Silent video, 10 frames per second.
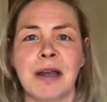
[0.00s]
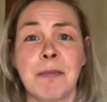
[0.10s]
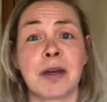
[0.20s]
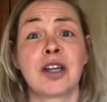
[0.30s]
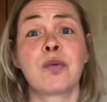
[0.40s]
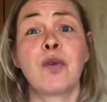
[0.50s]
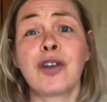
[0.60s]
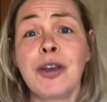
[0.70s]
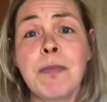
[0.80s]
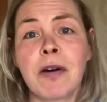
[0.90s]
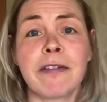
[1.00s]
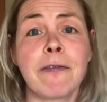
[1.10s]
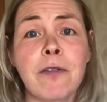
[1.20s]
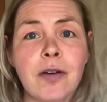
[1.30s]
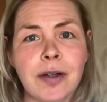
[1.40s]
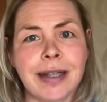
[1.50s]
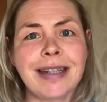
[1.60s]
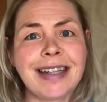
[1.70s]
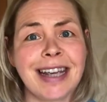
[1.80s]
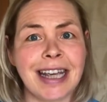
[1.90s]
Because what you might find,
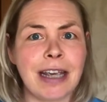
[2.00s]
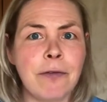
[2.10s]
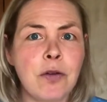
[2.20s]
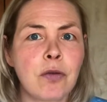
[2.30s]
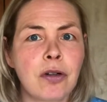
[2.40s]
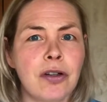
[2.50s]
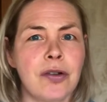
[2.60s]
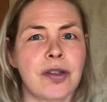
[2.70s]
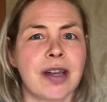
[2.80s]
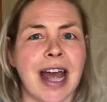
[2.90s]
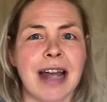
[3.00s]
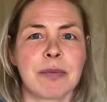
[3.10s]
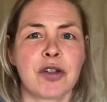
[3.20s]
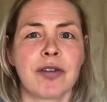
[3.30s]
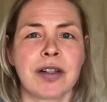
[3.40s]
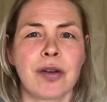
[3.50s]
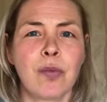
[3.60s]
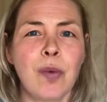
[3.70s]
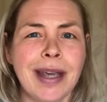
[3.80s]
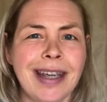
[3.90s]
if your glutes and hamstrings are
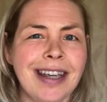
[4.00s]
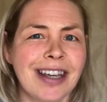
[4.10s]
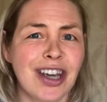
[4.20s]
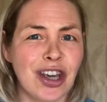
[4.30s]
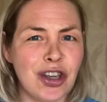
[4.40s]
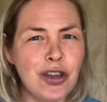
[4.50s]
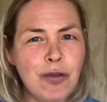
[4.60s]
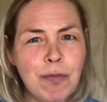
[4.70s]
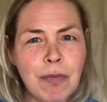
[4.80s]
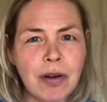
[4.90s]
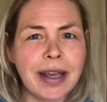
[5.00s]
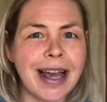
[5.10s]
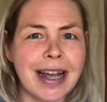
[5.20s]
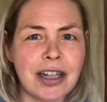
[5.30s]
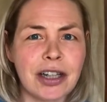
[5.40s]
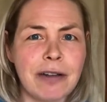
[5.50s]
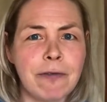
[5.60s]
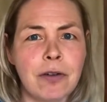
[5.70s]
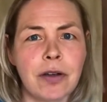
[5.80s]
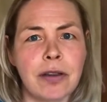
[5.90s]
weak, you might actually
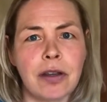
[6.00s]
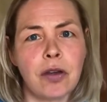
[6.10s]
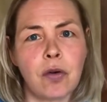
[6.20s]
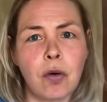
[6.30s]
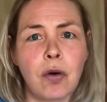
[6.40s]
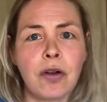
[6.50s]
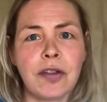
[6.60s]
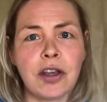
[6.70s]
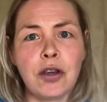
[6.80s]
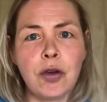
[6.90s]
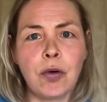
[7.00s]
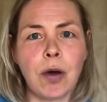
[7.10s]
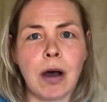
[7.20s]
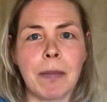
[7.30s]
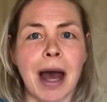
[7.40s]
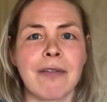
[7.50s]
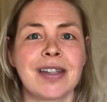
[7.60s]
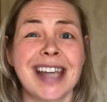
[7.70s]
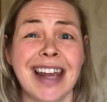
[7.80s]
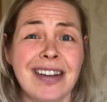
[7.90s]
find that you have a
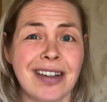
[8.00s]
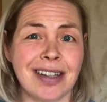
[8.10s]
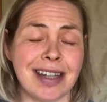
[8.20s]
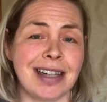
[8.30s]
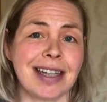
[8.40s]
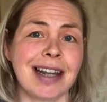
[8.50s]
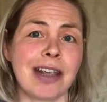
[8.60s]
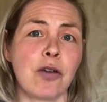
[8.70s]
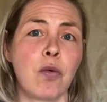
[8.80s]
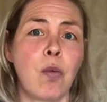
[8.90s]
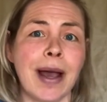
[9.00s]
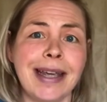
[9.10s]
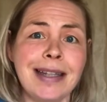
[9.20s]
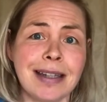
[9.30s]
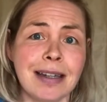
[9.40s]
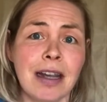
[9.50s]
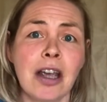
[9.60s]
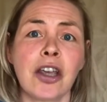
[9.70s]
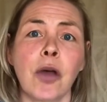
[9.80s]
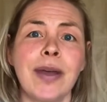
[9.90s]
tendency to let your weight
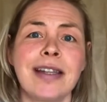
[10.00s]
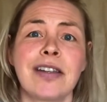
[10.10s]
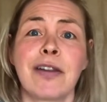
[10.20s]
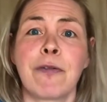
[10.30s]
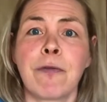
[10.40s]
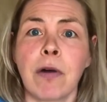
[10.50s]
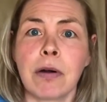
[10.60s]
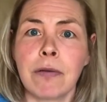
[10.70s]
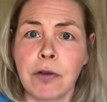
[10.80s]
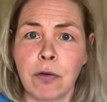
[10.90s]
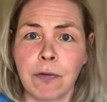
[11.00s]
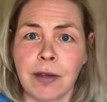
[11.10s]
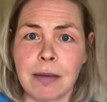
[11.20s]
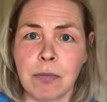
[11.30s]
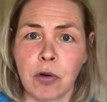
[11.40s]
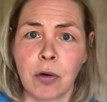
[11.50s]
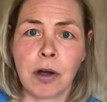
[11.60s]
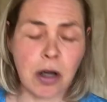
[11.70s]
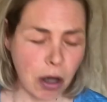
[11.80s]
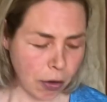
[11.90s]
go into the front of your feet more,
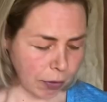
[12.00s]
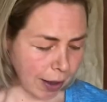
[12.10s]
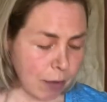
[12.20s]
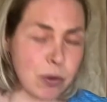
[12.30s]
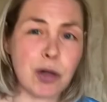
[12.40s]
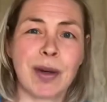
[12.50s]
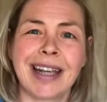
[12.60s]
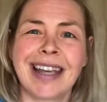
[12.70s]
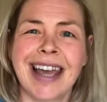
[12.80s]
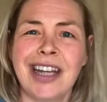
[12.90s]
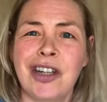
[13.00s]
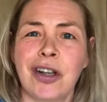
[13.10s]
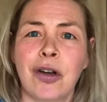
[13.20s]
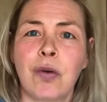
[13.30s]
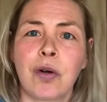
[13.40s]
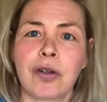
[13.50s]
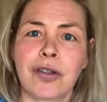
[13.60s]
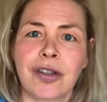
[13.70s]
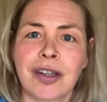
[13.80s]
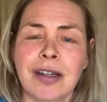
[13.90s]
okay, which will engage the
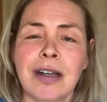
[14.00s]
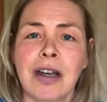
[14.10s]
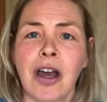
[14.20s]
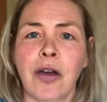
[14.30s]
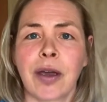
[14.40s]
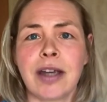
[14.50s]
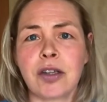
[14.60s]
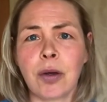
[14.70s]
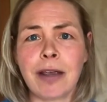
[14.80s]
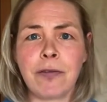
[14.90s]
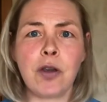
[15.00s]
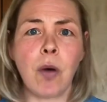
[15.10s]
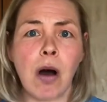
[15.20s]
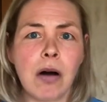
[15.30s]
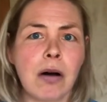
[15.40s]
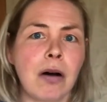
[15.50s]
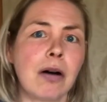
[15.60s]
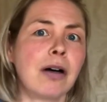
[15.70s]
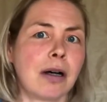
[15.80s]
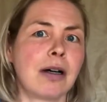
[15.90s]
quads. Okay, so if you are
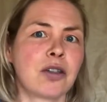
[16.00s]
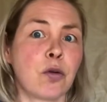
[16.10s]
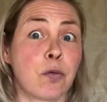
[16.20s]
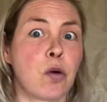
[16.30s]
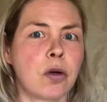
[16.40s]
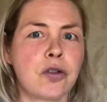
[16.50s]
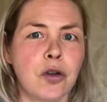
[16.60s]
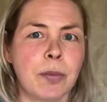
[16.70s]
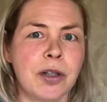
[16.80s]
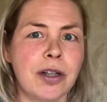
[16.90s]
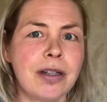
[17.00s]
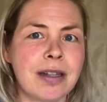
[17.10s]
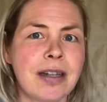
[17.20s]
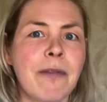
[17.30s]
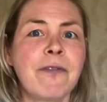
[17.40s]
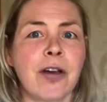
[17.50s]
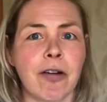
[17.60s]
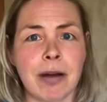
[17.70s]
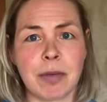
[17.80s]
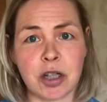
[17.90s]
sort of quad dominant,
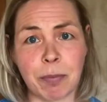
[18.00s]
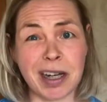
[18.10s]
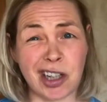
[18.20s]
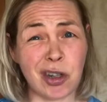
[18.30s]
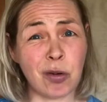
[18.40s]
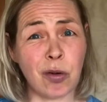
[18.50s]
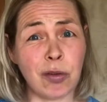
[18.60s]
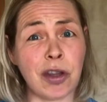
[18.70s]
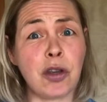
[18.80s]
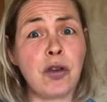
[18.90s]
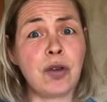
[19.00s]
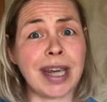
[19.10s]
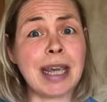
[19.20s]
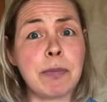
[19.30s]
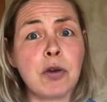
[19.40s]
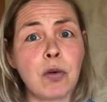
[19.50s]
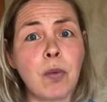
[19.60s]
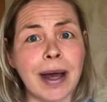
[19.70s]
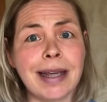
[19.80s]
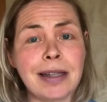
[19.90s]
very much make sure that you keep your
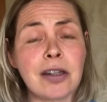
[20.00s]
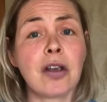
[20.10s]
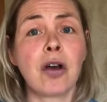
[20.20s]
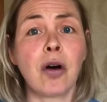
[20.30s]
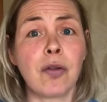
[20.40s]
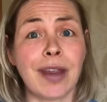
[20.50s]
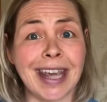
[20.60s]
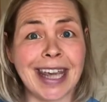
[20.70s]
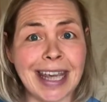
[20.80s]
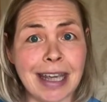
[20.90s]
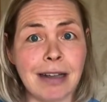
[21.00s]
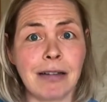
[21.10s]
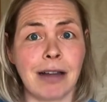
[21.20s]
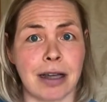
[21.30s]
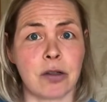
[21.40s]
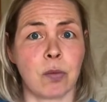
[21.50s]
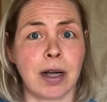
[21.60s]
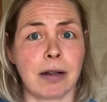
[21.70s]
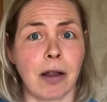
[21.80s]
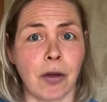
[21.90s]
weight on the heel as
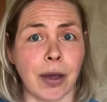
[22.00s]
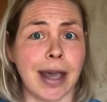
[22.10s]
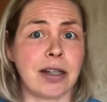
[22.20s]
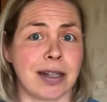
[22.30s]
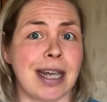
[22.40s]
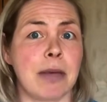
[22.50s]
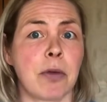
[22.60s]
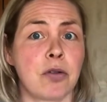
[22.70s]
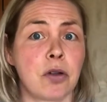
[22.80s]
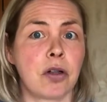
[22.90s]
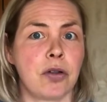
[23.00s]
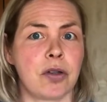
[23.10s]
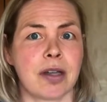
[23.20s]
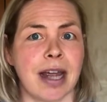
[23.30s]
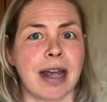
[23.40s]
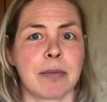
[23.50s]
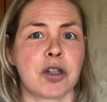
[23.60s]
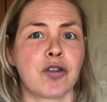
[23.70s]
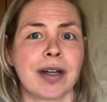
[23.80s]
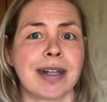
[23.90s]
well, okay, to keep those glutes and
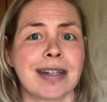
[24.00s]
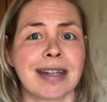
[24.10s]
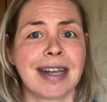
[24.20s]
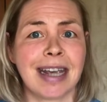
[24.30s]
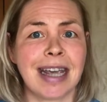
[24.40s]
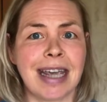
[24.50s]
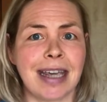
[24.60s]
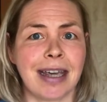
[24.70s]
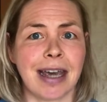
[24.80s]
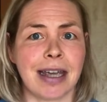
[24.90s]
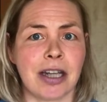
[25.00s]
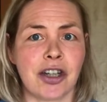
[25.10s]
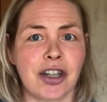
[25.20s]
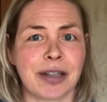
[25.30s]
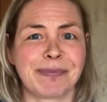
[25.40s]
hamstrings engaged.